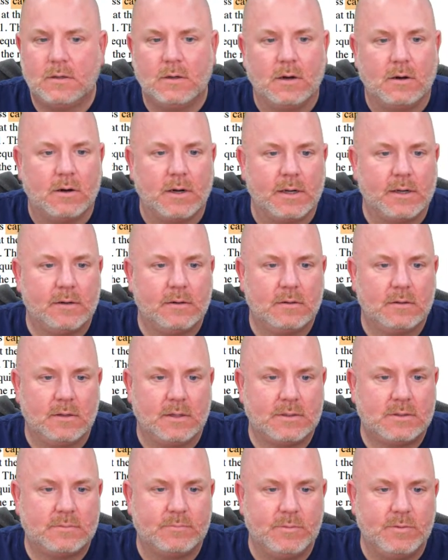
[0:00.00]
right,
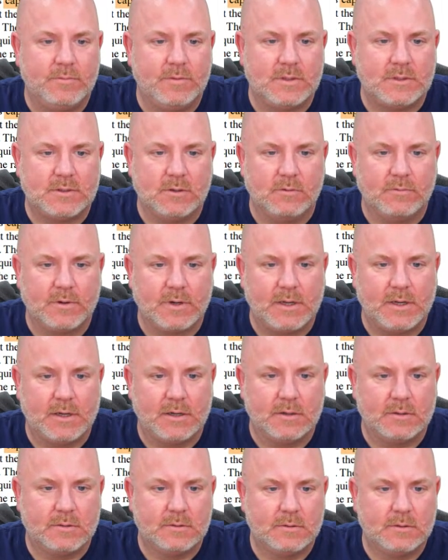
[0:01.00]
let's move this over
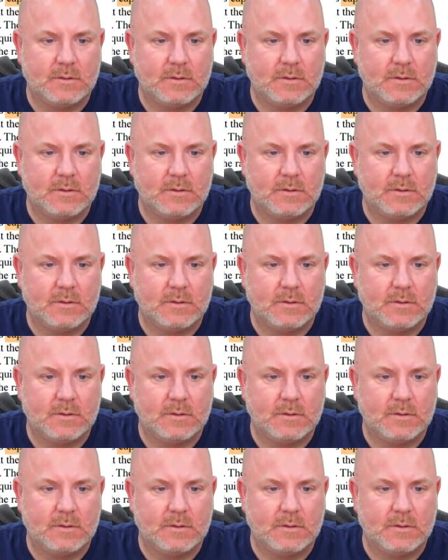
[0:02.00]
here.